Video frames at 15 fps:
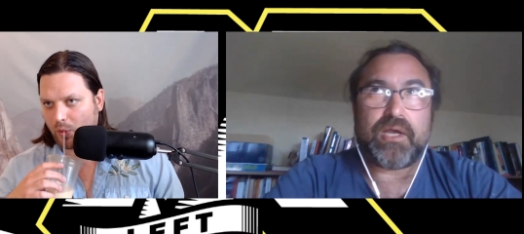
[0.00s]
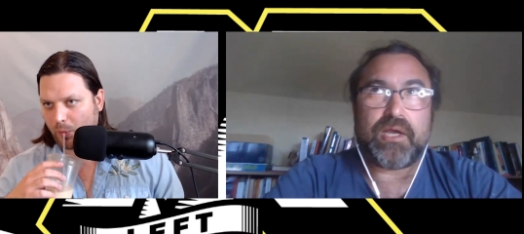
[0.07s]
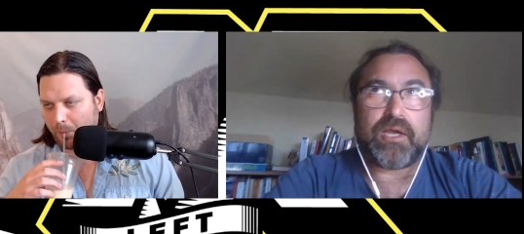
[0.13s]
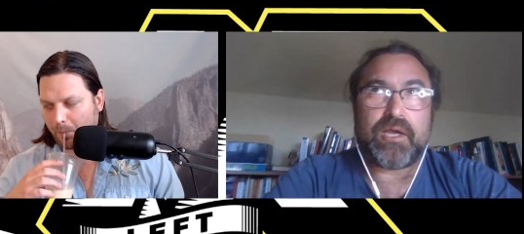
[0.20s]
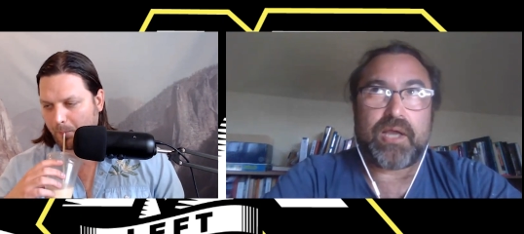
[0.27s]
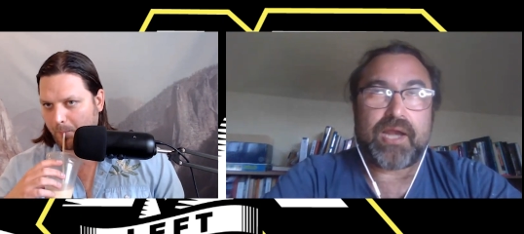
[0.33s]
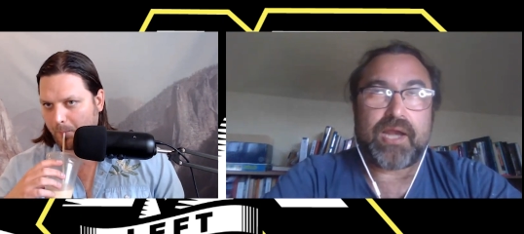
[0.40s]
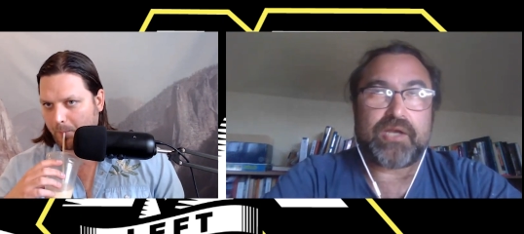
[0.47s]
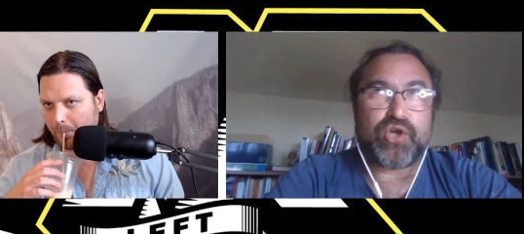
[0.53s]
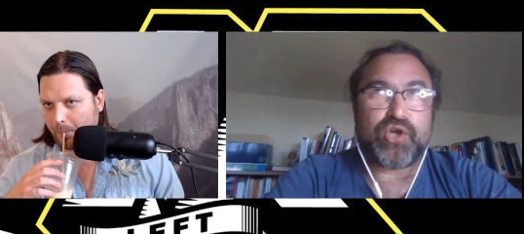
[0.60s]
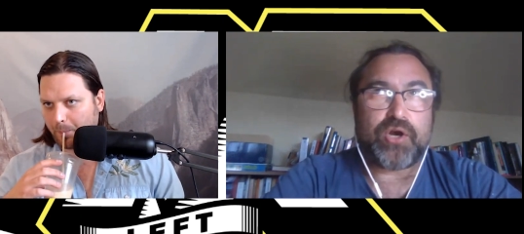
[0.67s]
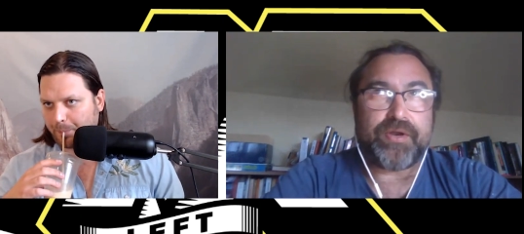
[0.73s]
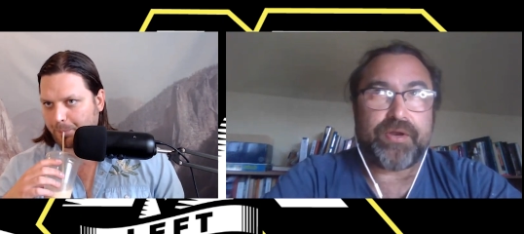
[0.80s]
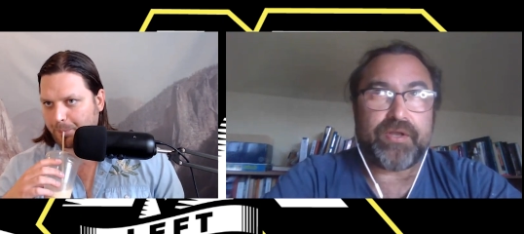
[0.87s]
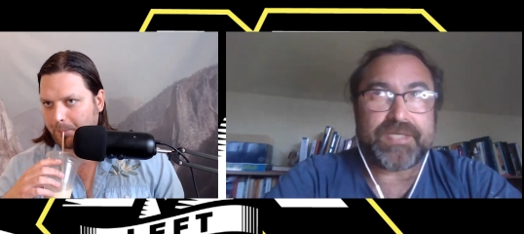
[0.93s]
Speaker 1: uh,
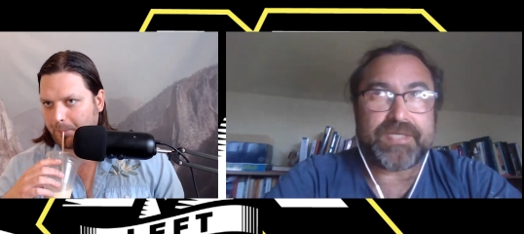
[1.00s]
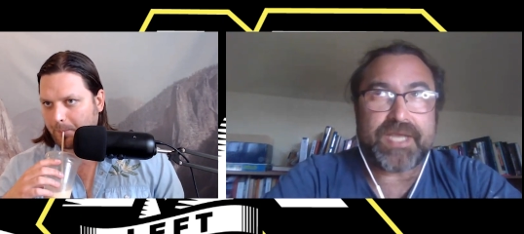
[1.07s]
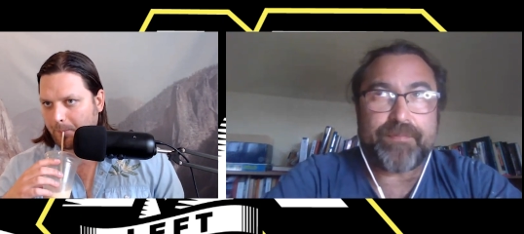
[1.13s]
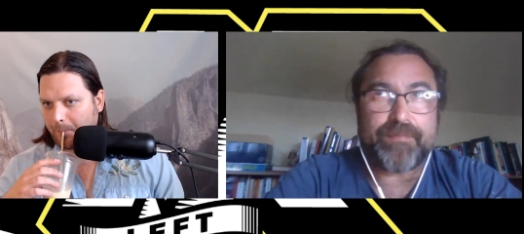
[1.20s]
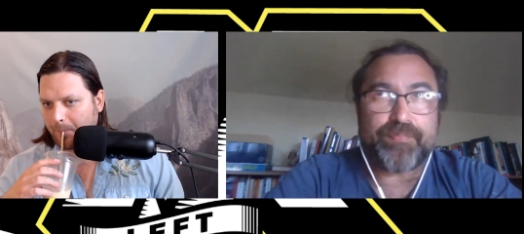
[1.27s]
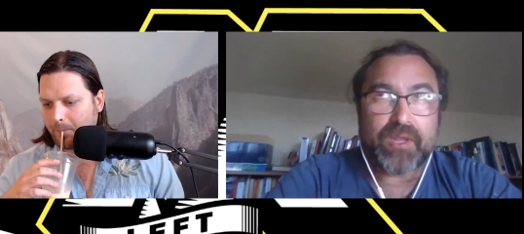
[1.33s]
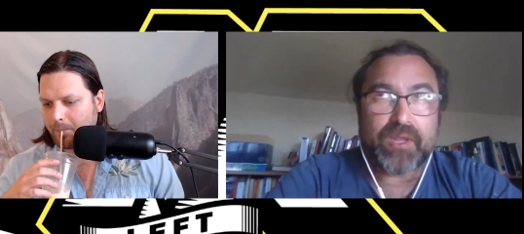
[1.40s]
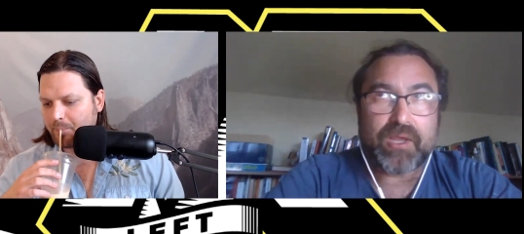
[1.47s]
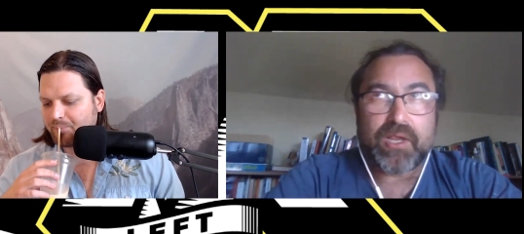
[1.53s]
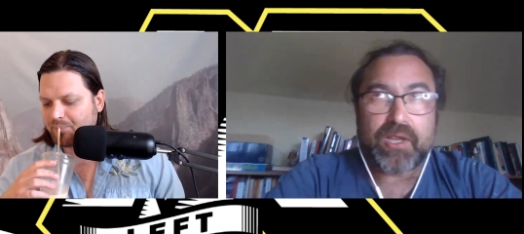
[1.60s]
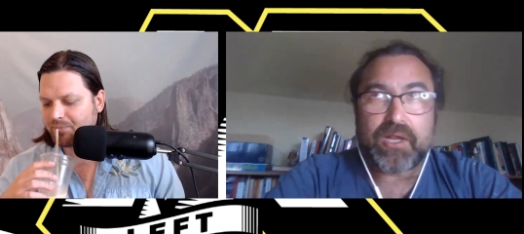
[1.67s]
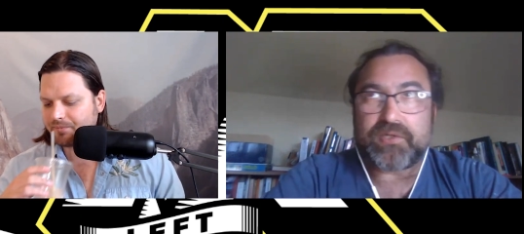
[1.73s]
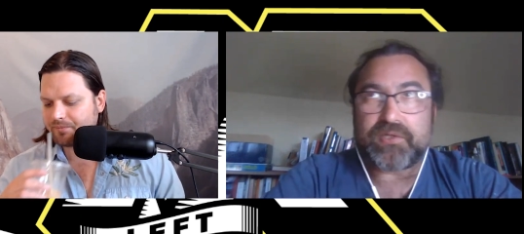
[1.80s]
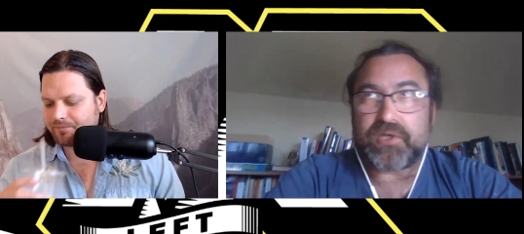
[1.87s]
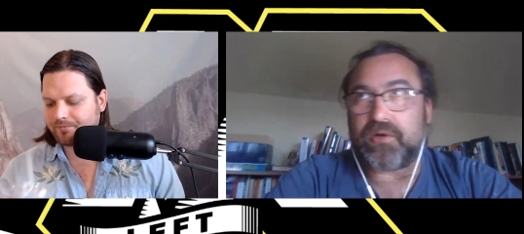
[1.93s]
editorial team.
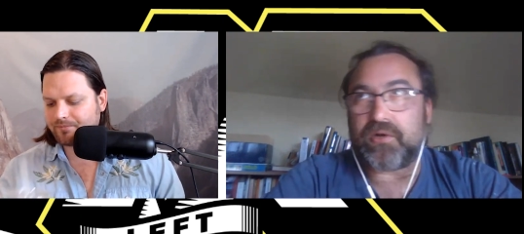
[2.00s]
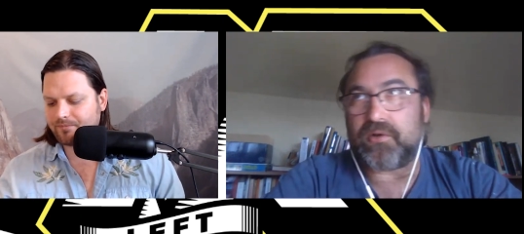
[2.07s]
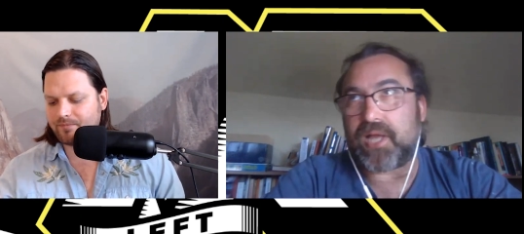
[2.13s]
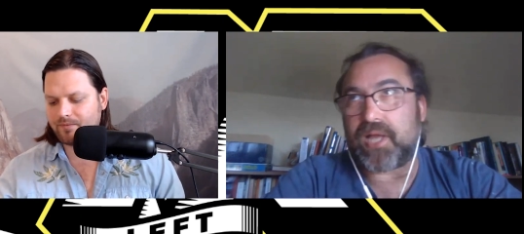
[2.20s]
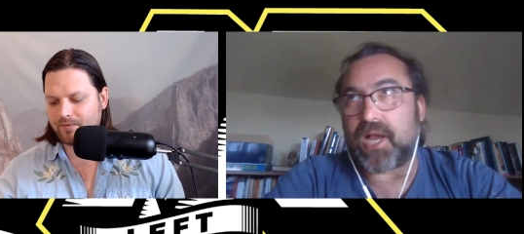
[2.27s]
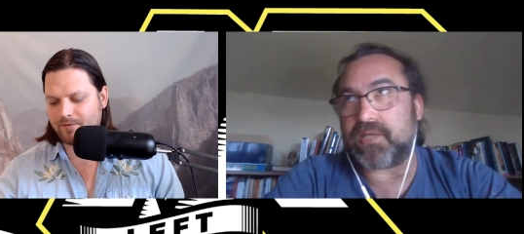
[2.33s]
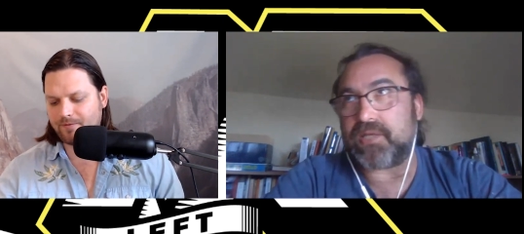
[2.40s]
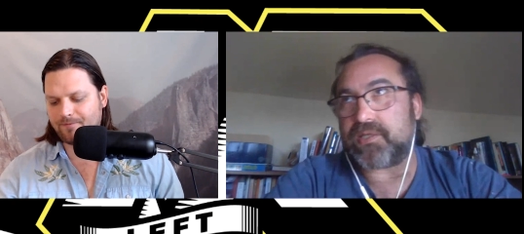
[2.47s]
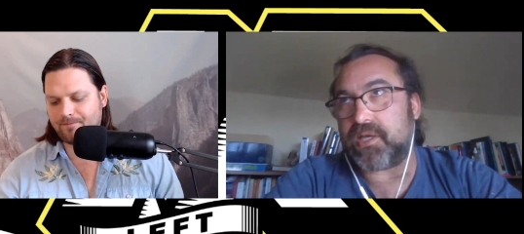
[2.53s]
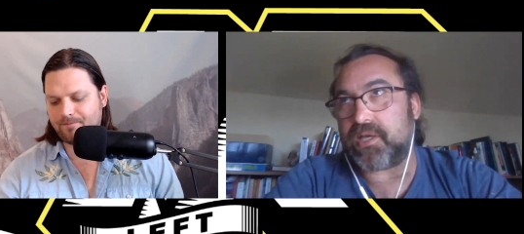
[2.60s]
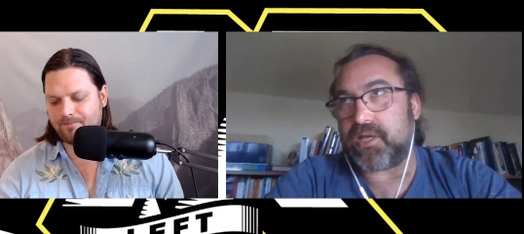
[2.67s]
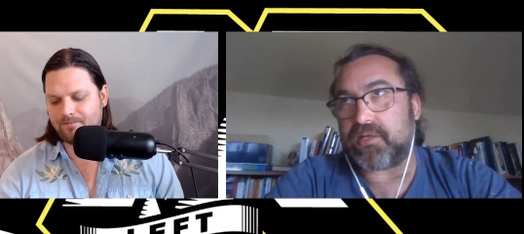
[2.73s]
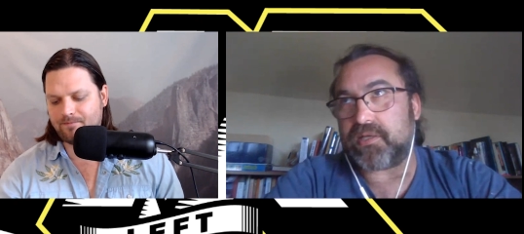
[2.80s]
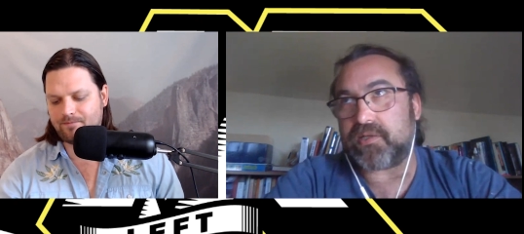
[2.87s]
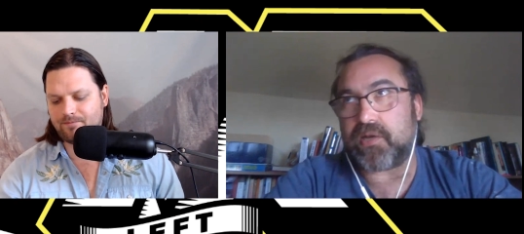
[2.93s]
So
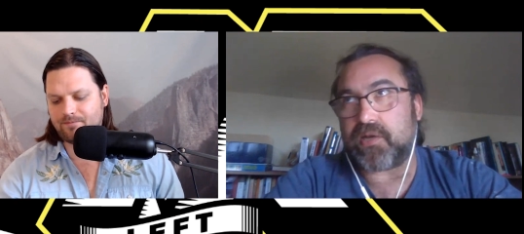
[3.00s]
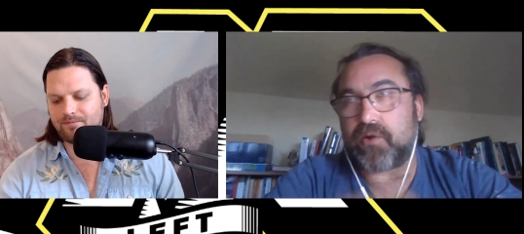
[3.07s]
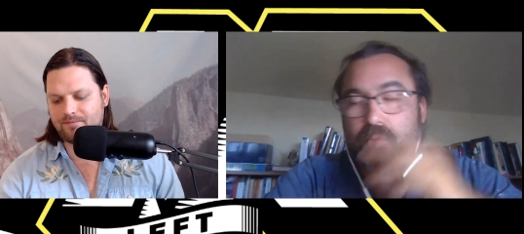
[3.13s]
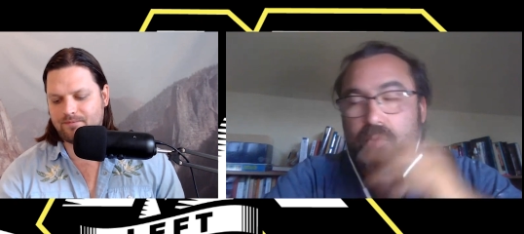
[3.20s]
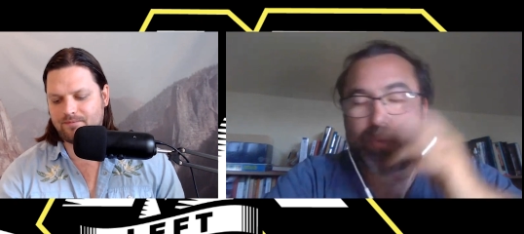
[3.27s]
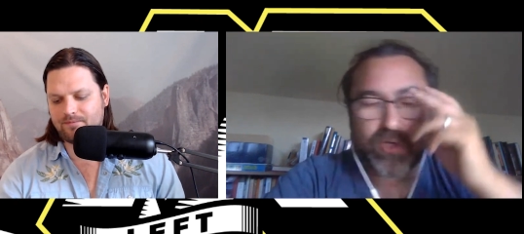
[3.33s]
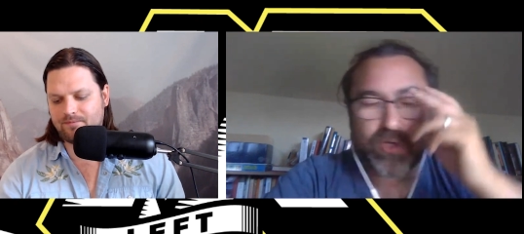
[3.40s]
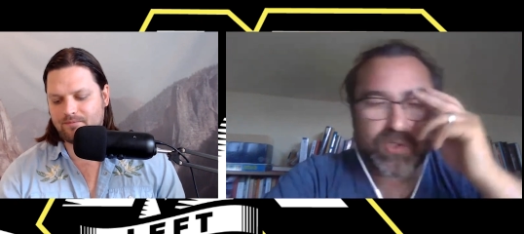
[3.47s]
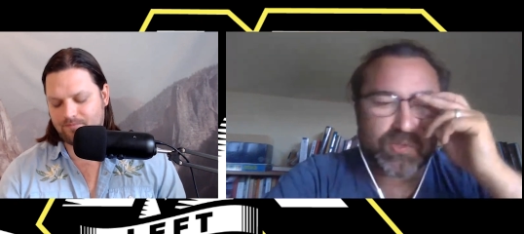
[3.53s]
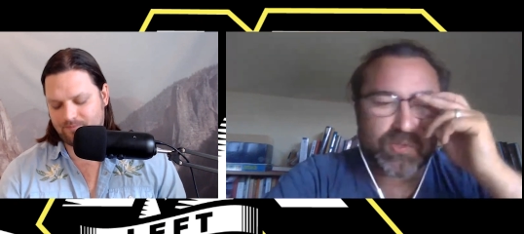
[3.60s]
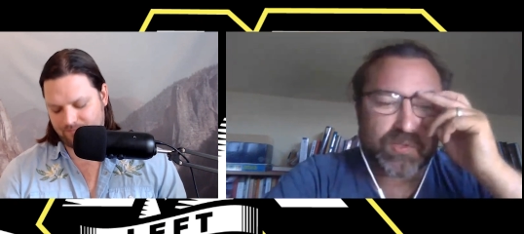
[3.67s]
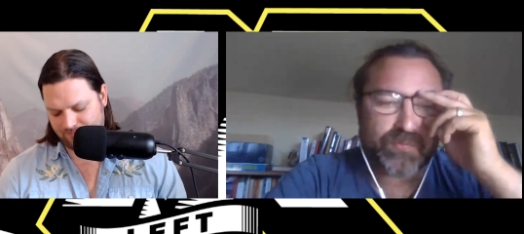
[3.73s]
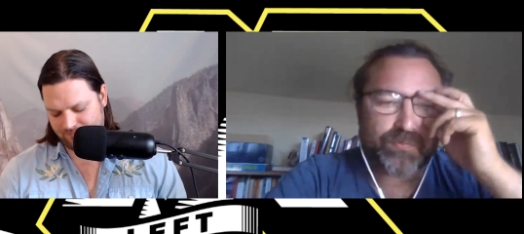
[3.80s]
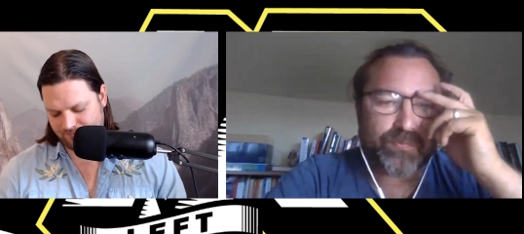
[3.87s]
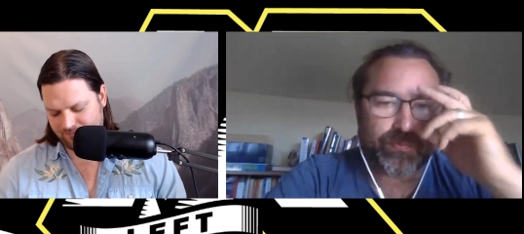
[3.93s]
last year, Zero
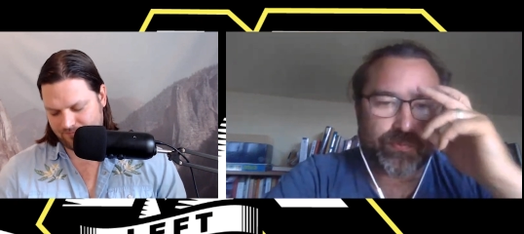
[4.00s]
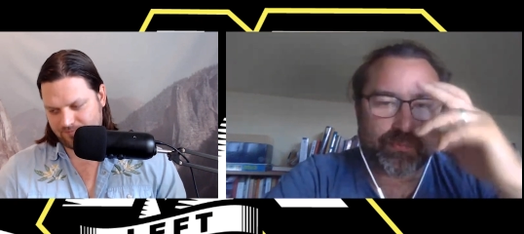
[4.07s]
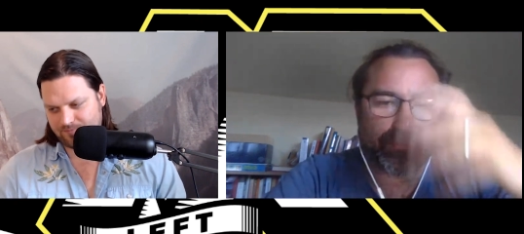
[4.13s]
Books was